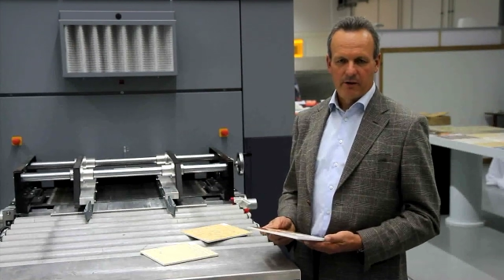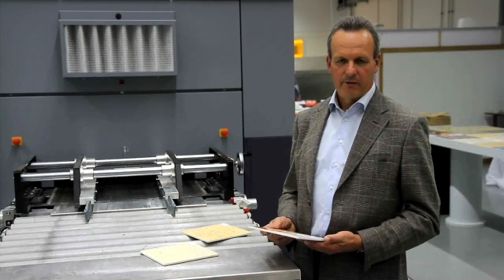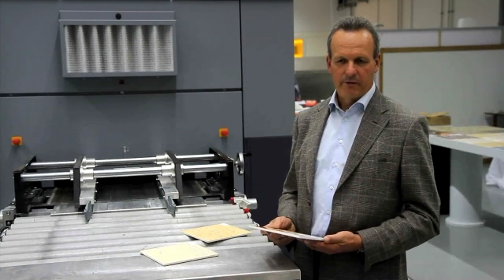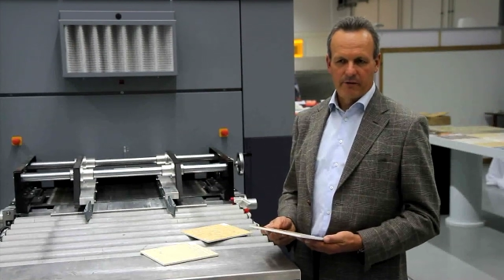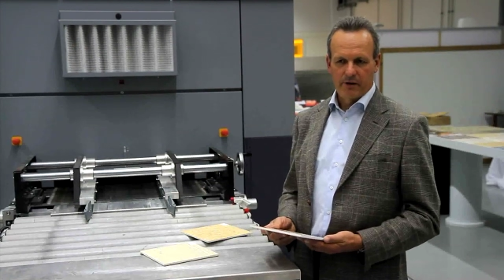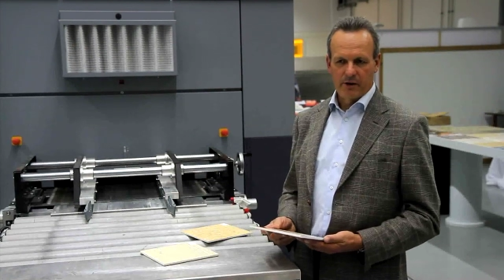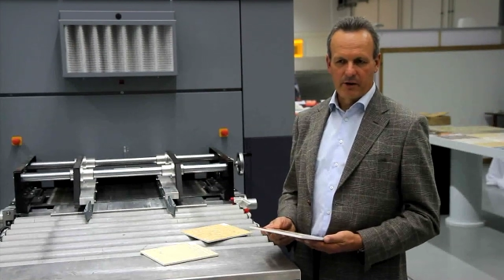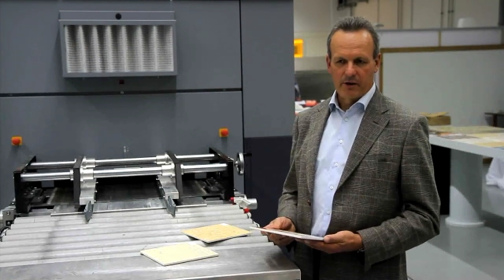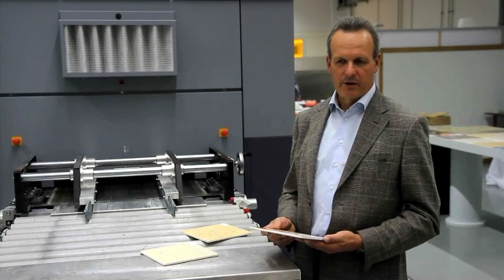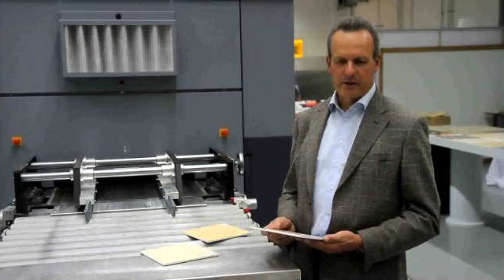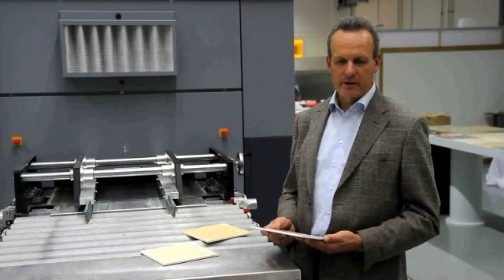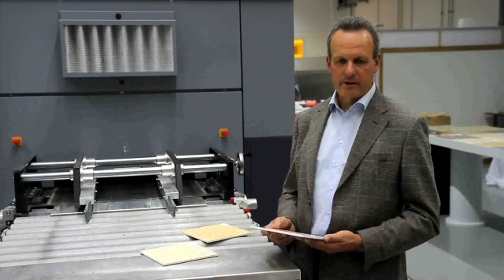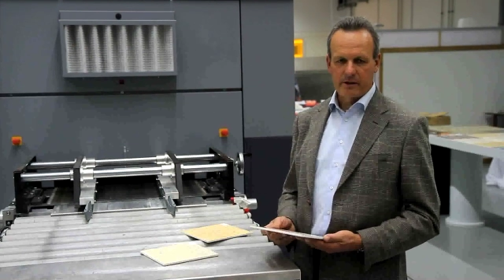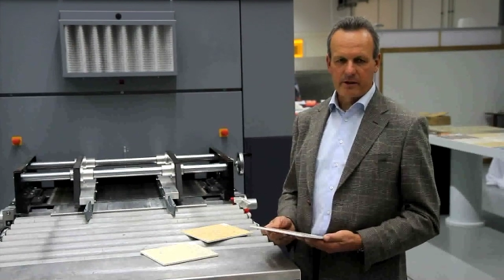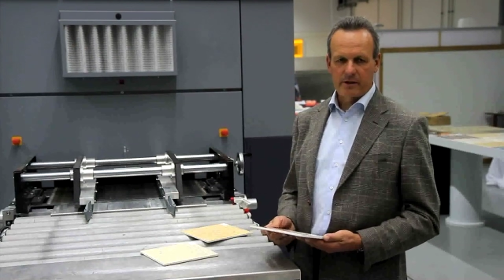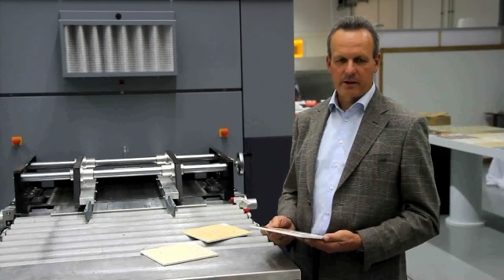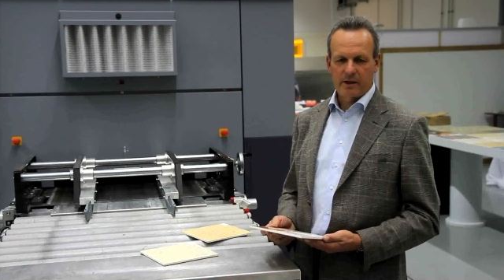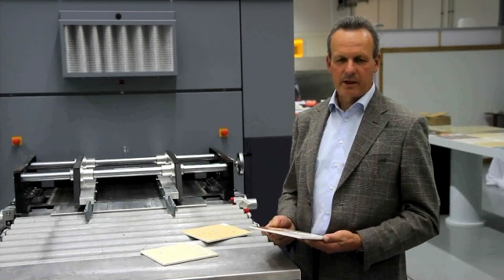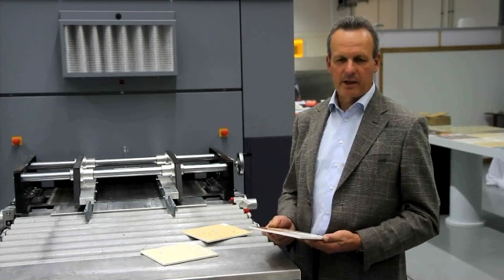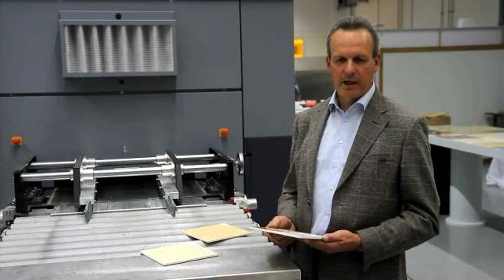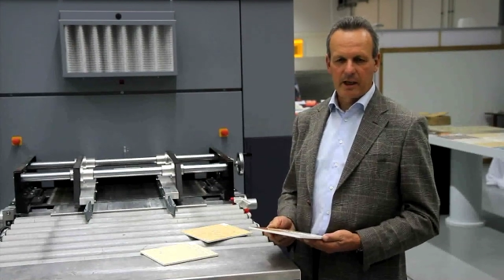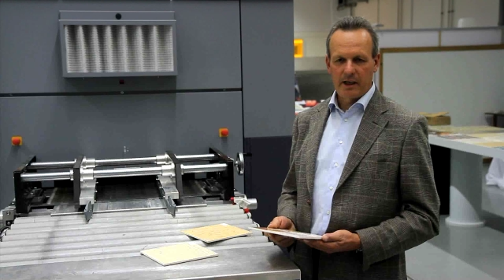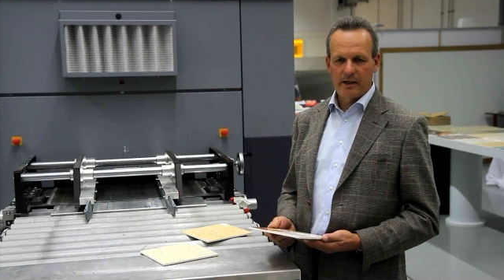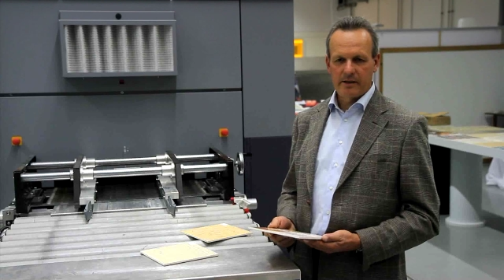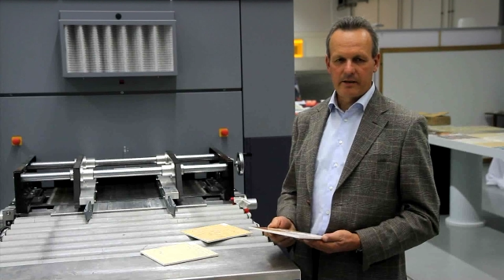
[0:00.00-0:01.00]
First,
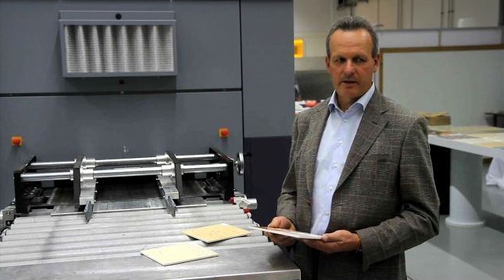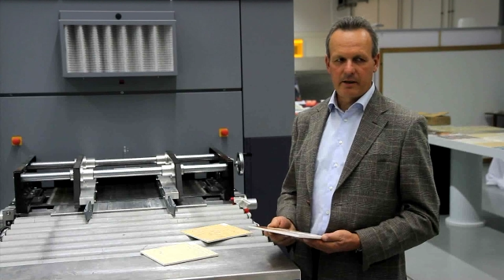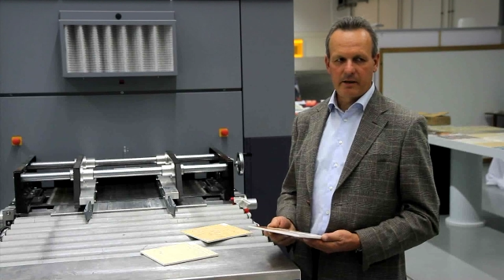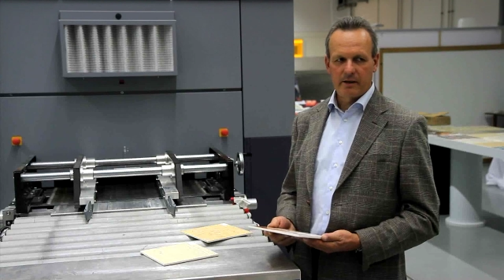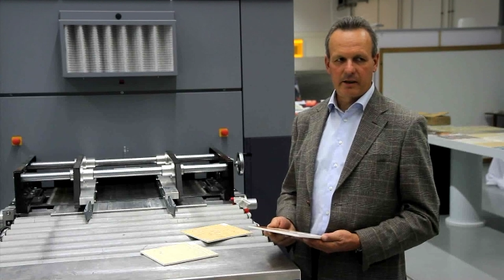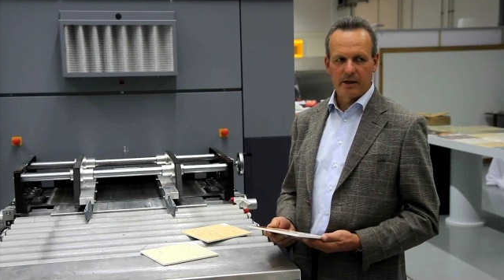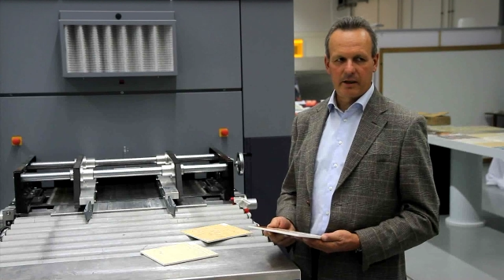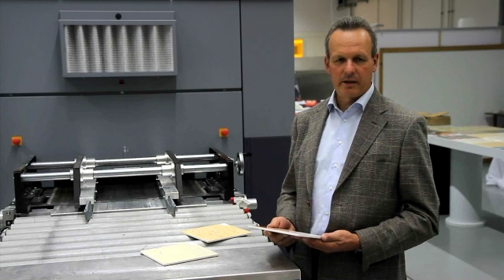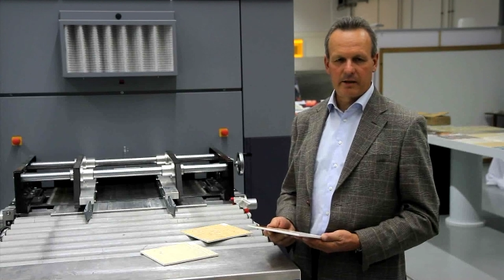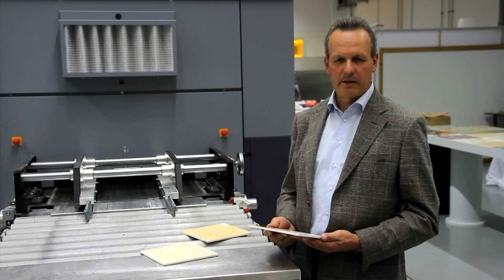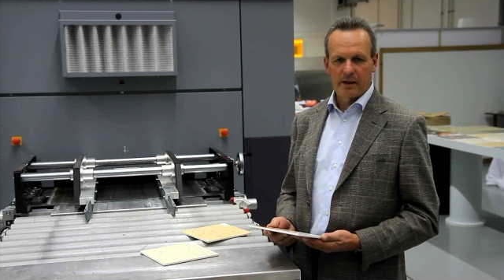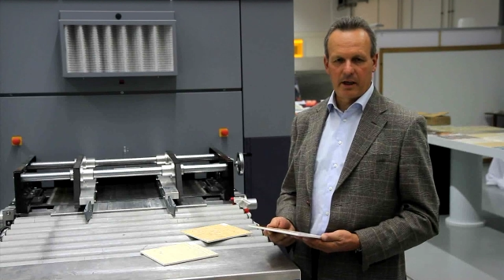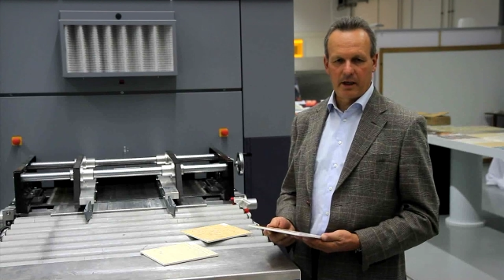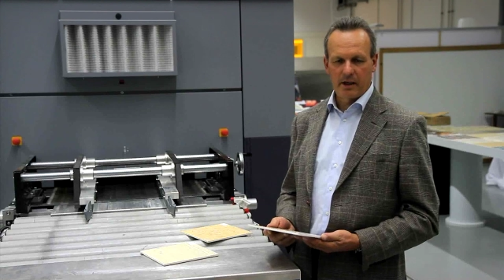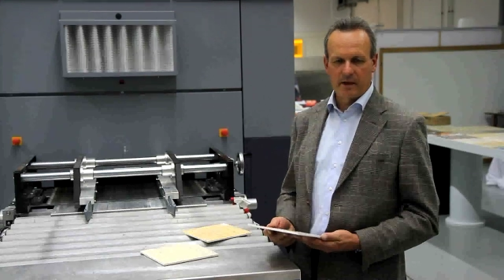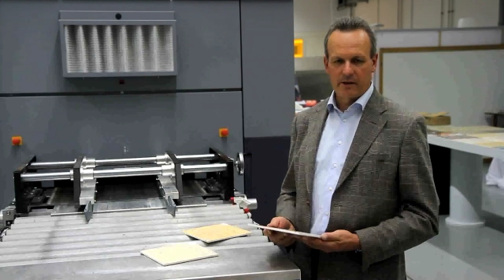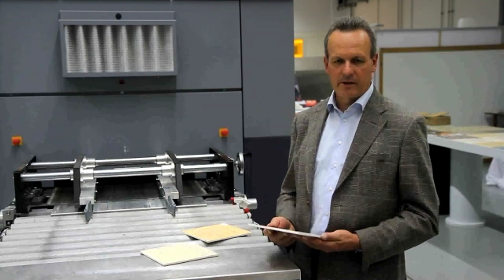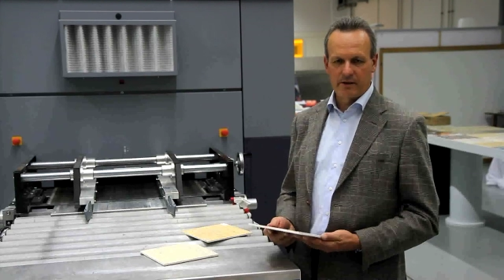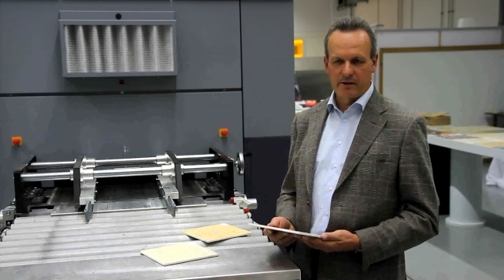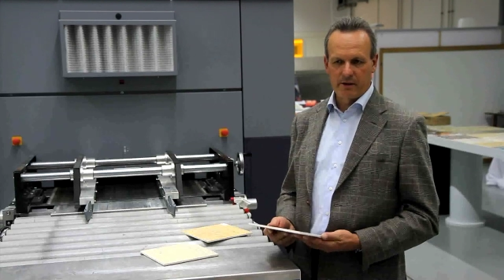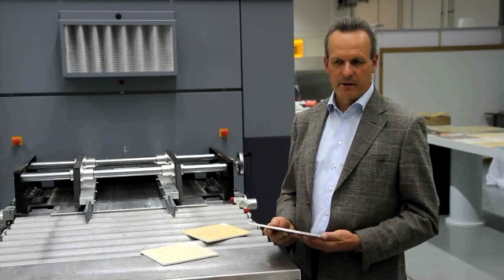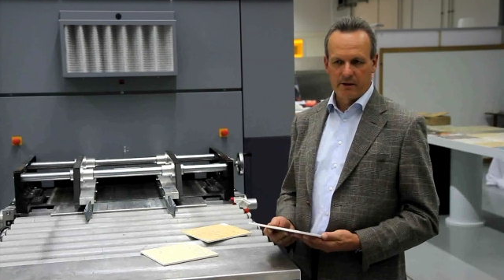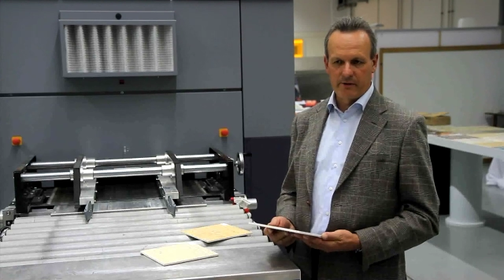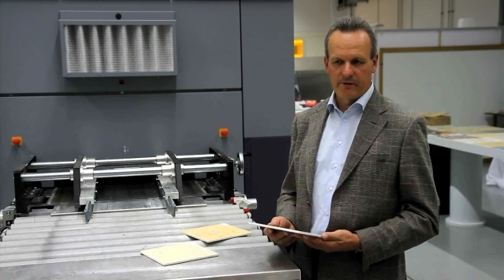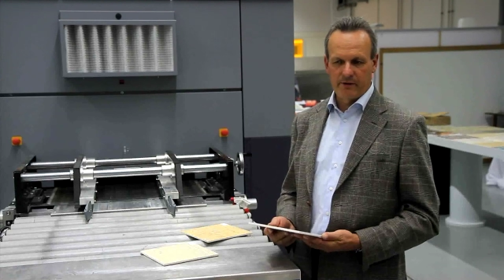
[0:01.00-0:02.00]
glazing the entire
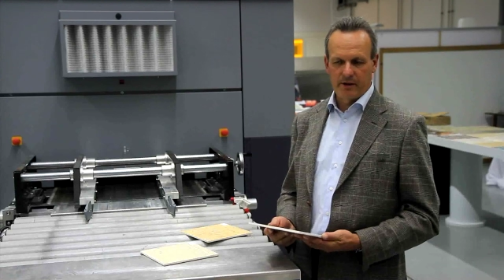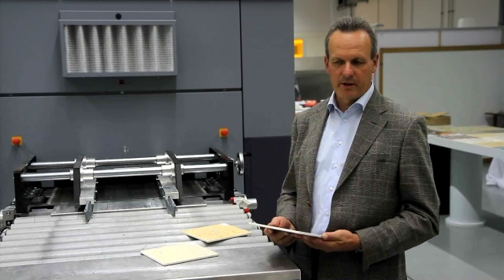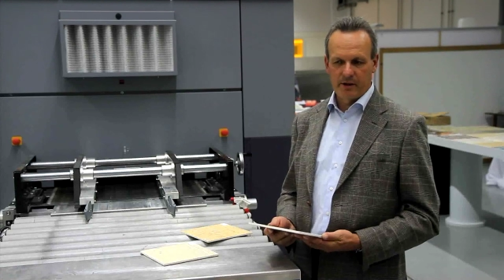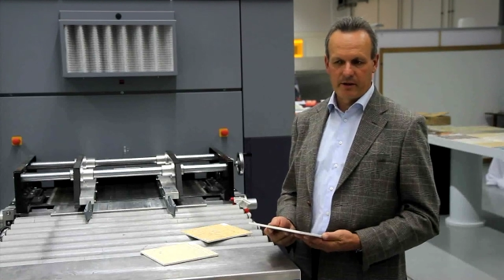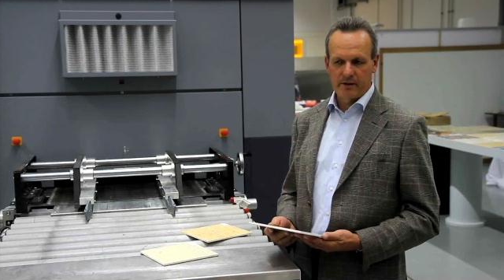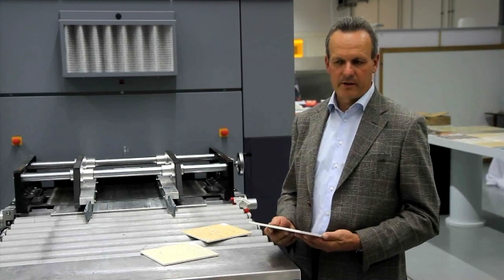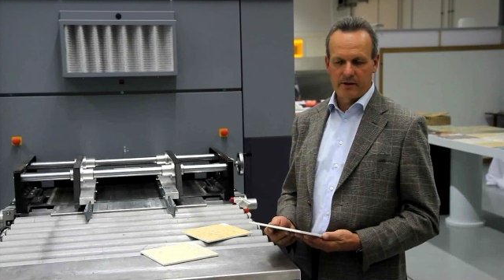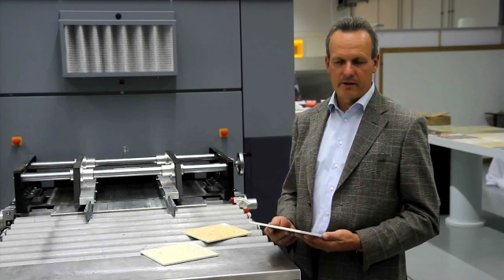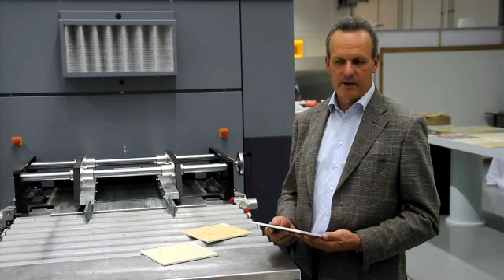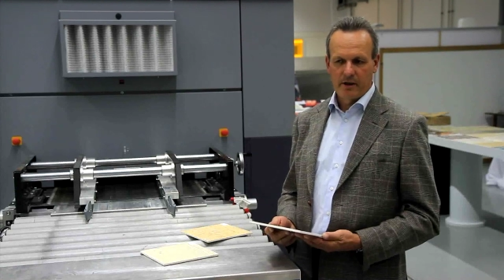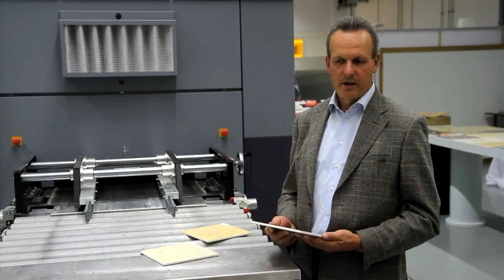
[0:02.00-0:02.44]
surface